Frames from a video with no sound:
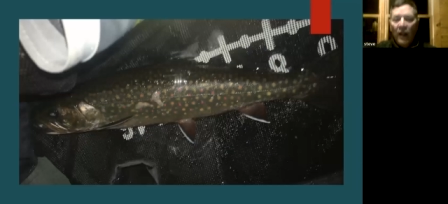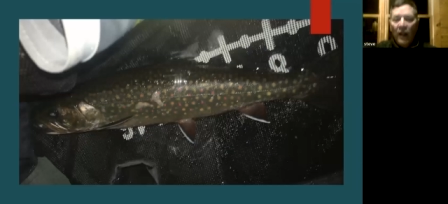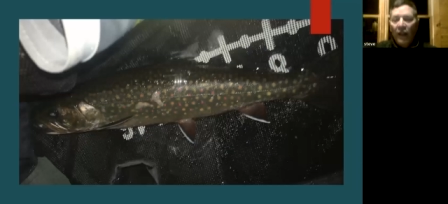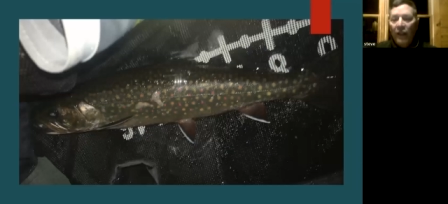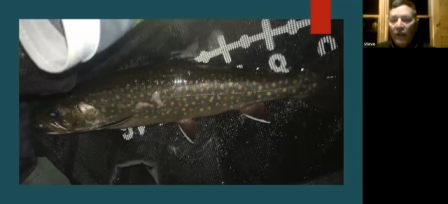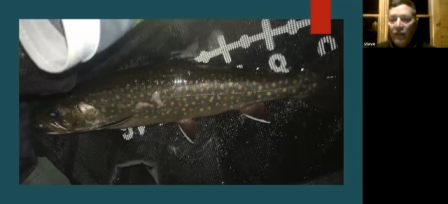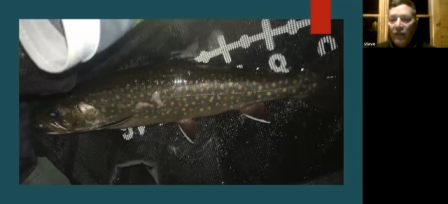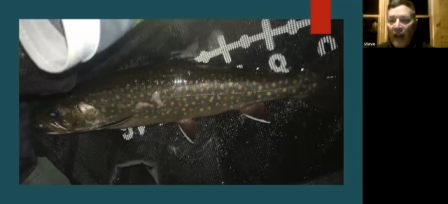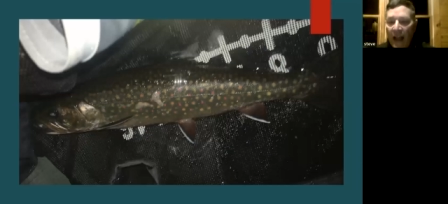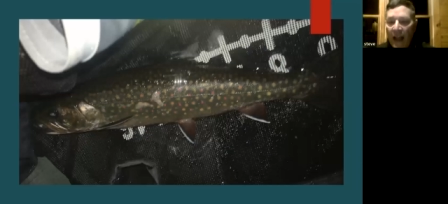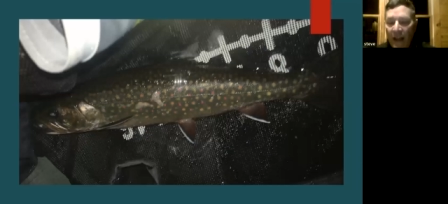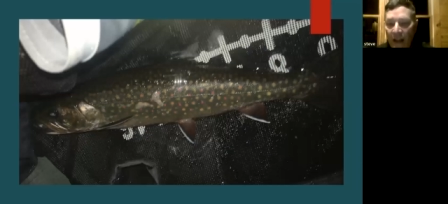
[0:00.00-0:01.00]
This
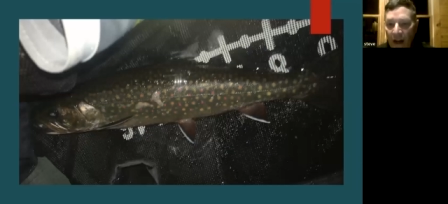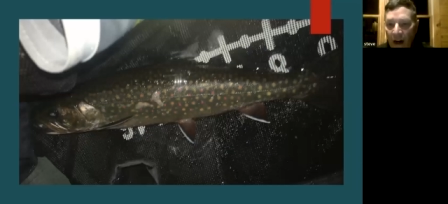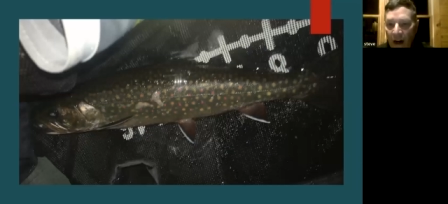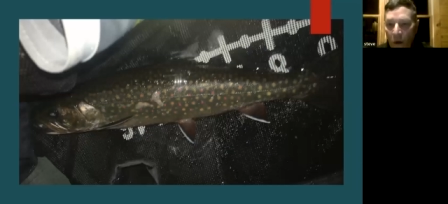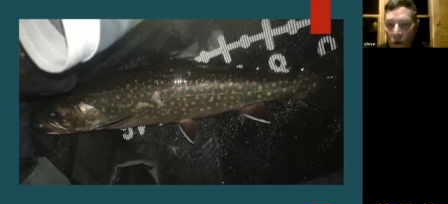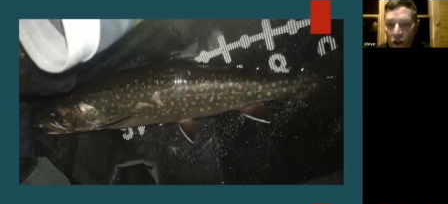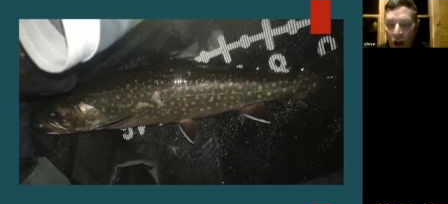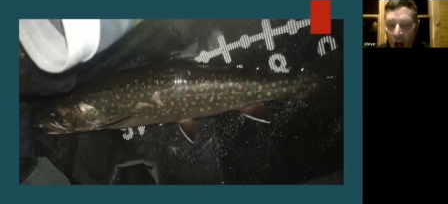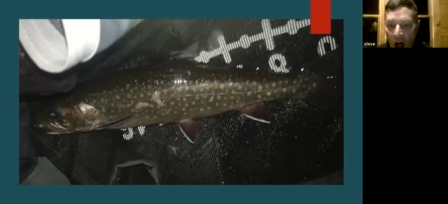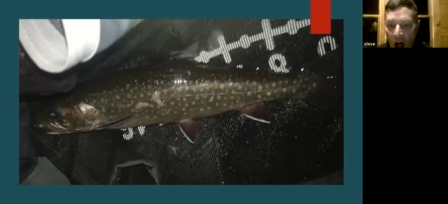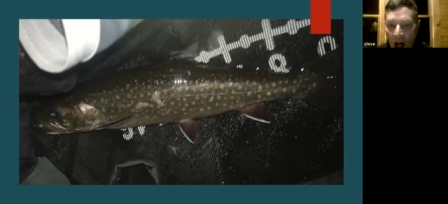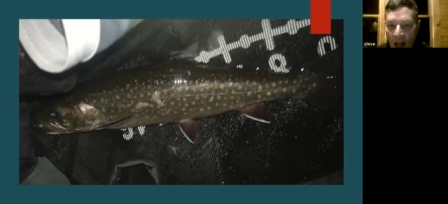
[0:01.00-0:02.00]
guy here was
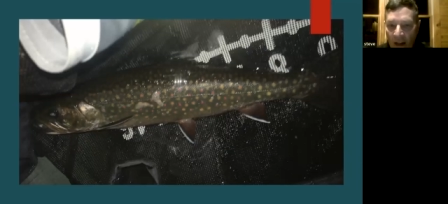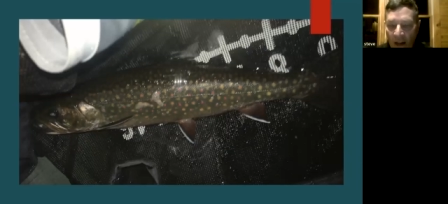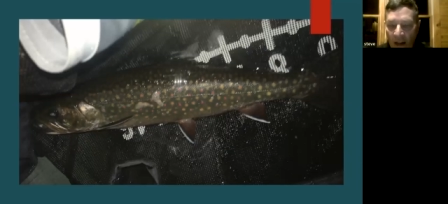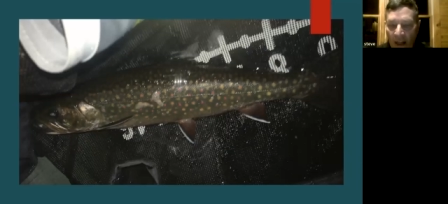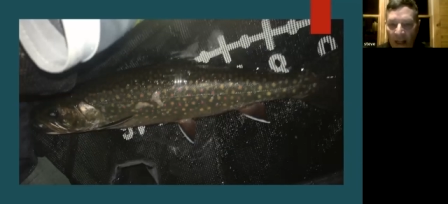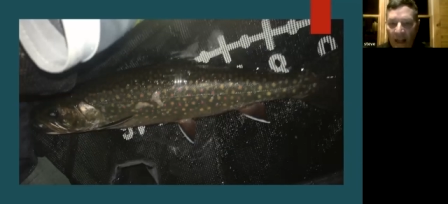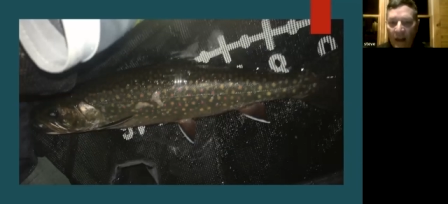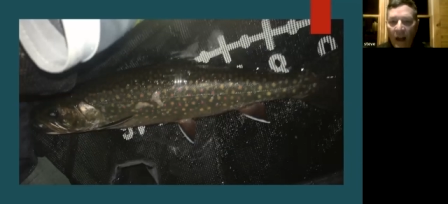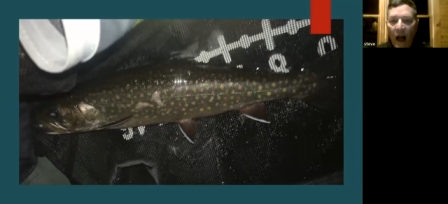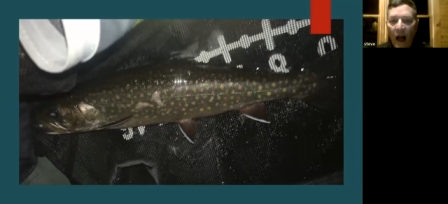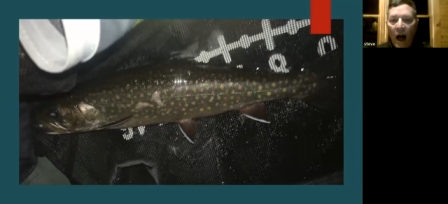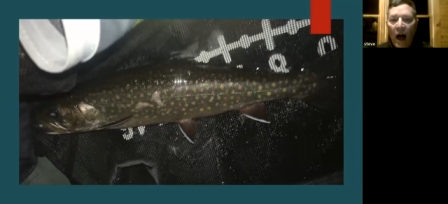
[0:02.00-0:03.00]
caught in
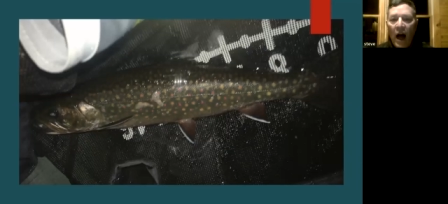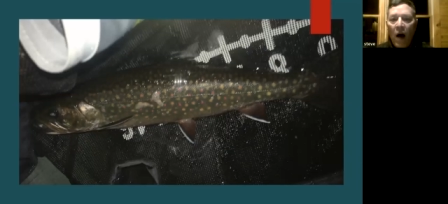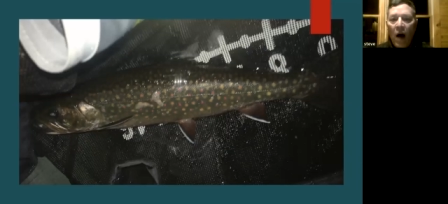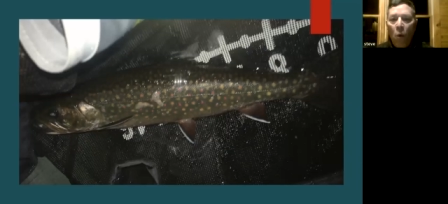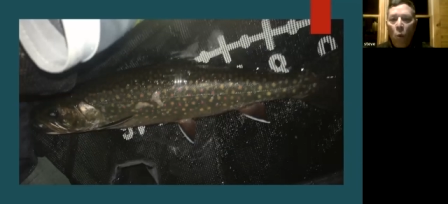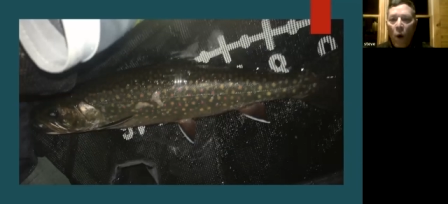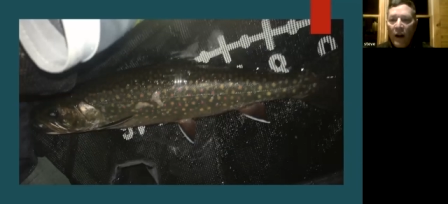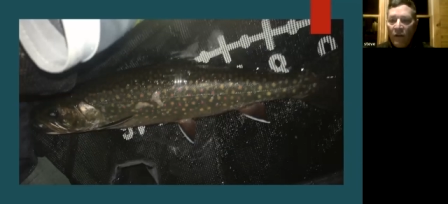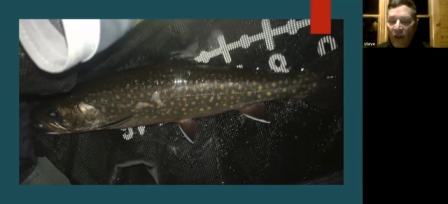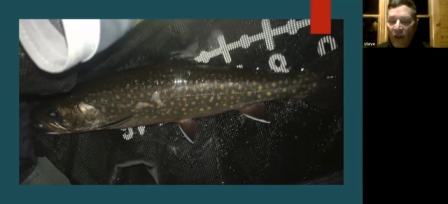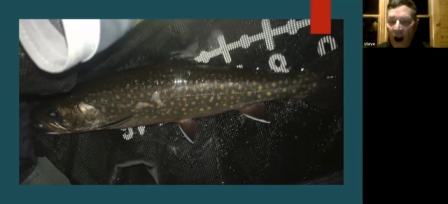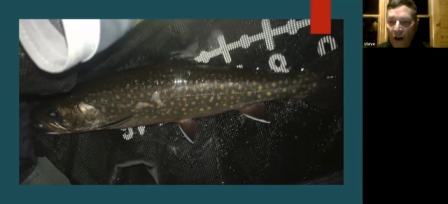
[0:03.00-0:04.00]
uh, one
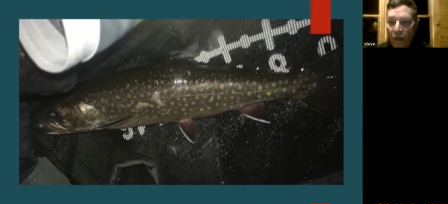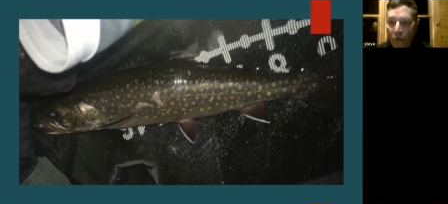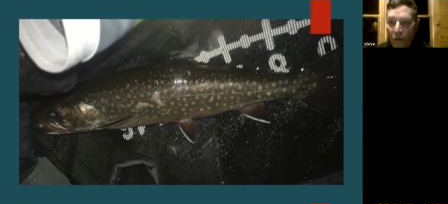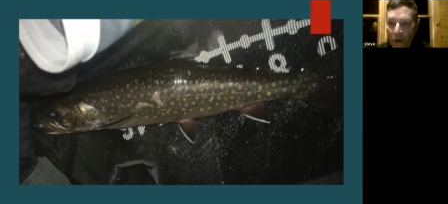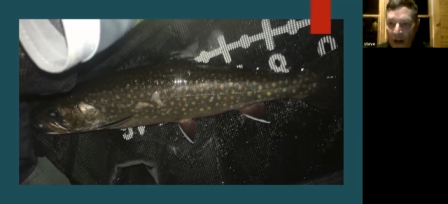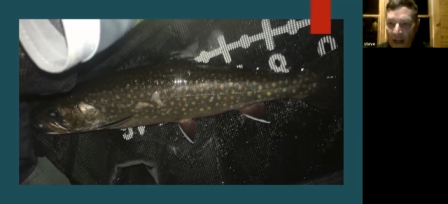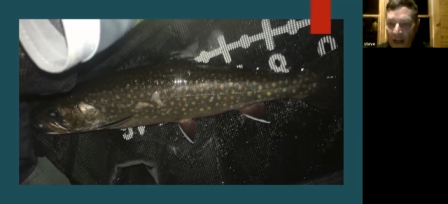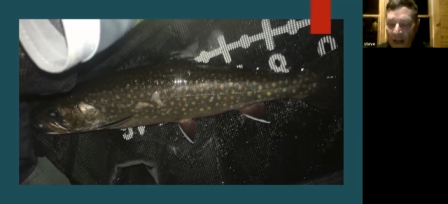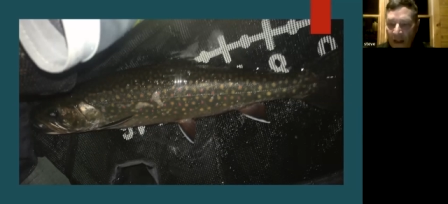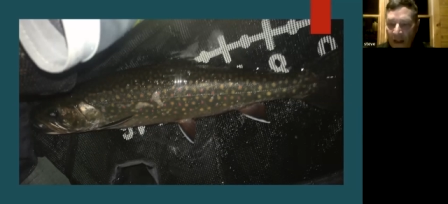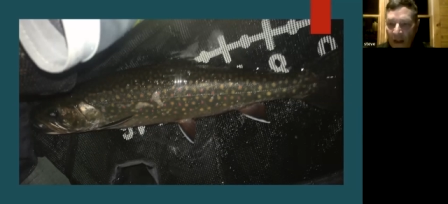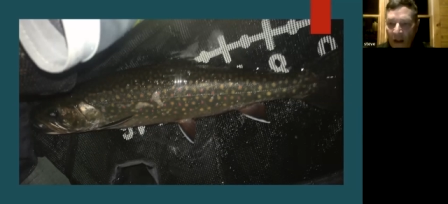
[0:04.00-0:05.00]
of our three
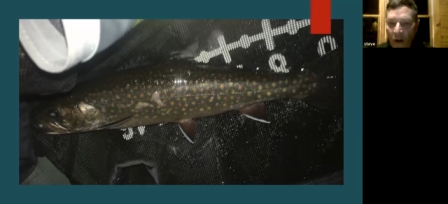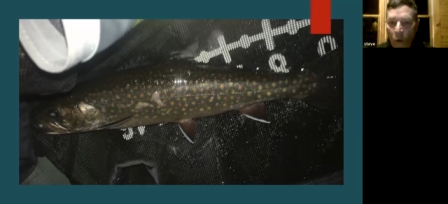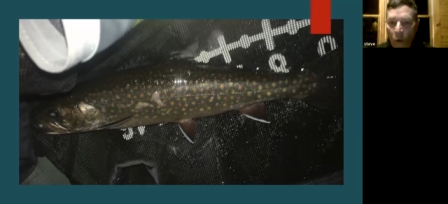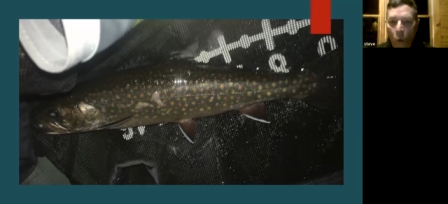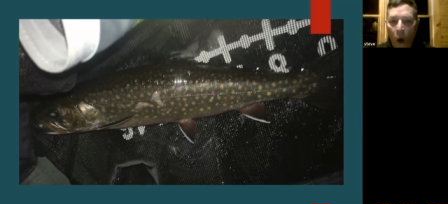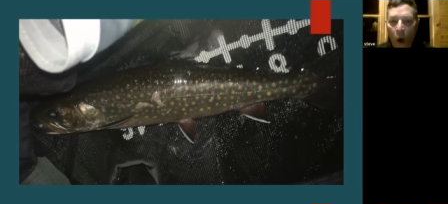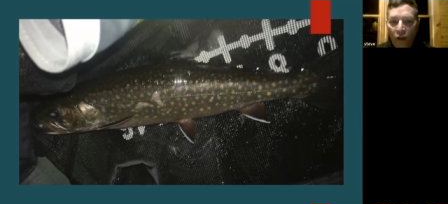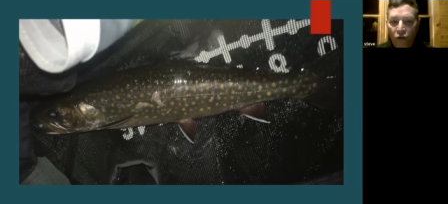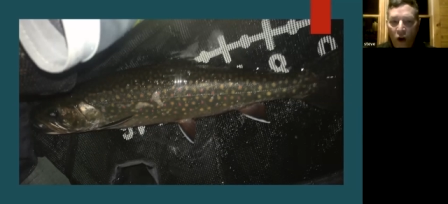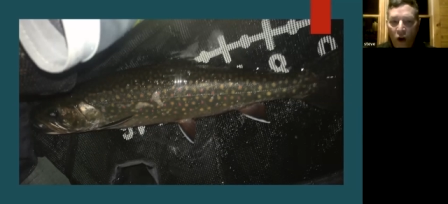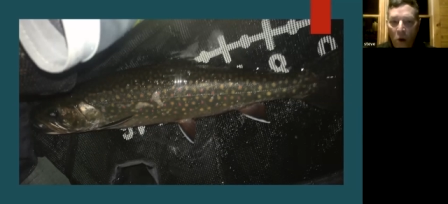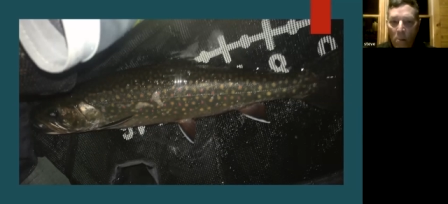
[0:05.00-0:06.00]
wild
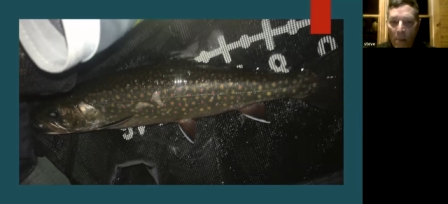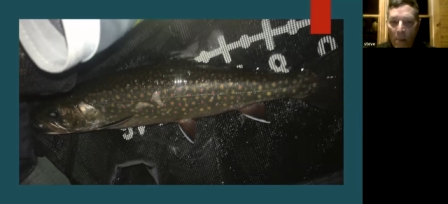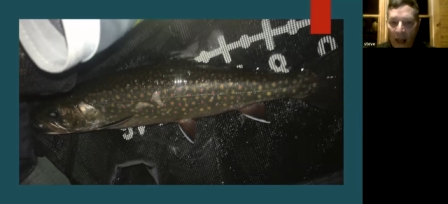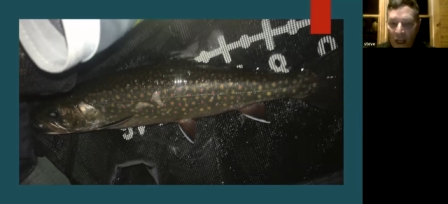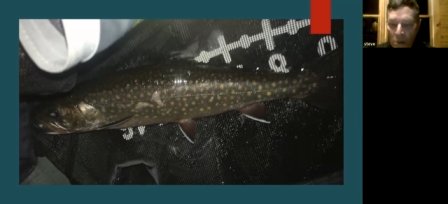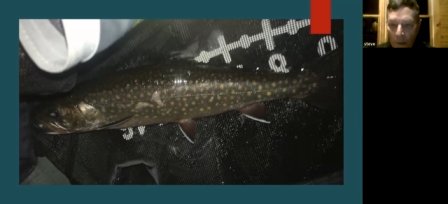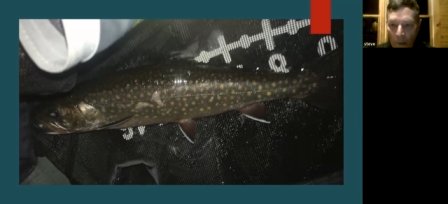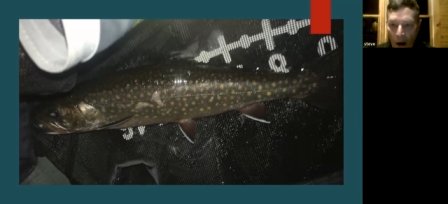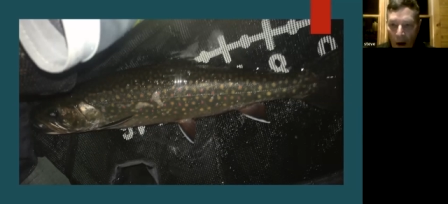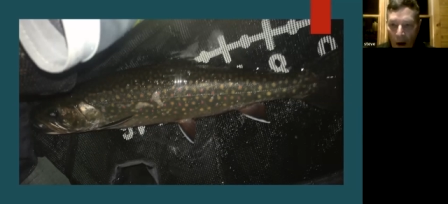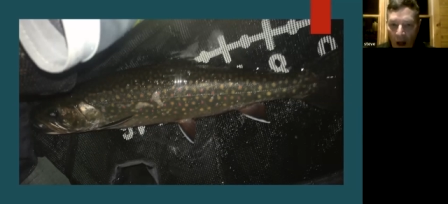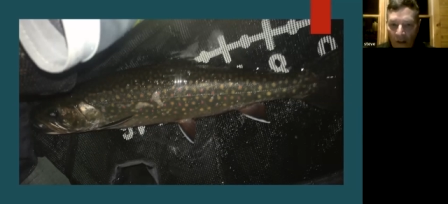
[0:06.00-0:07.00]
trout management
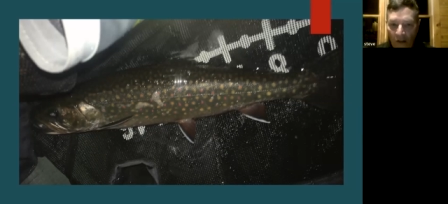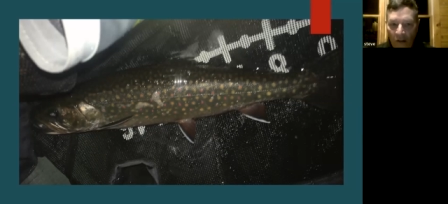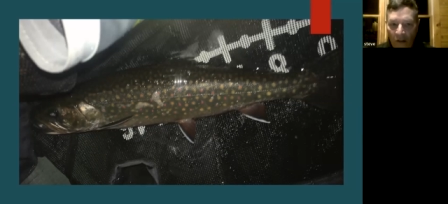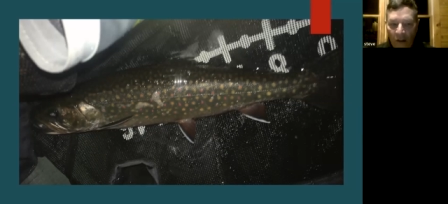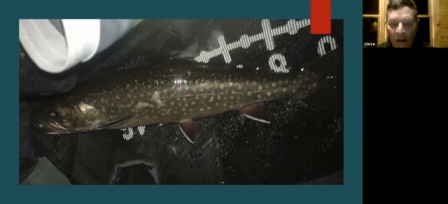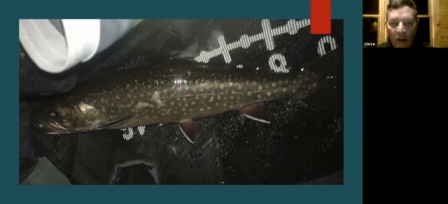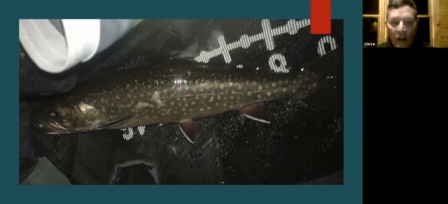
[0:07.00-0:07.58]
ponds.